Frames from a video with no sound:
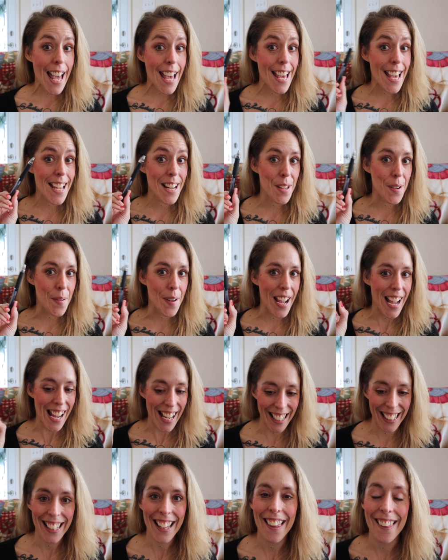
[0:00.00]

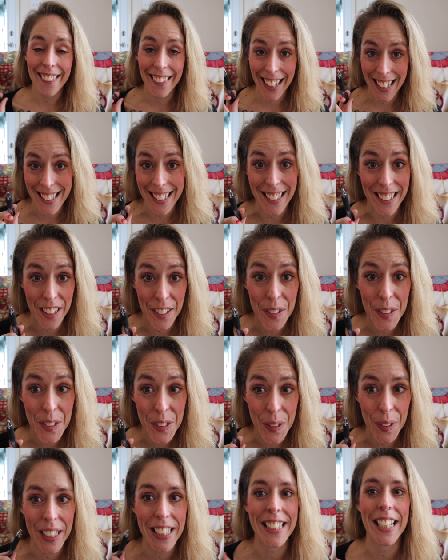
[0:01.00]
Anyway, that's another
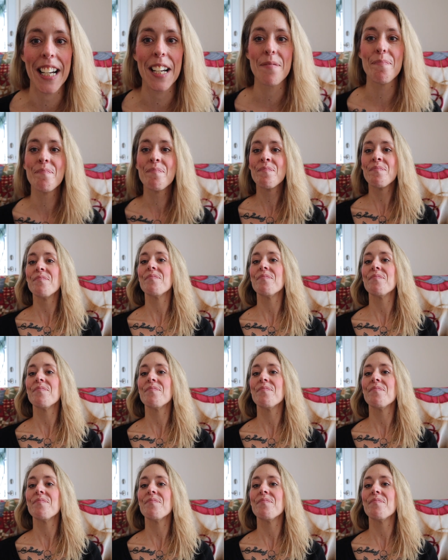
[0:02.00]
story time.